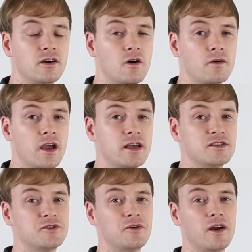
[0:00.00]
Okay,
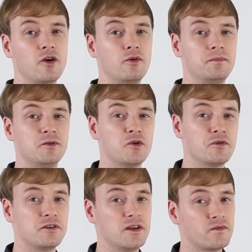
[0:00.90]
so I hope you know
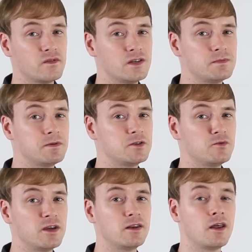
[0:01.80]
the difference
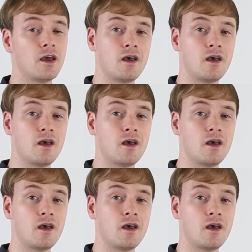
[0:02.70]
between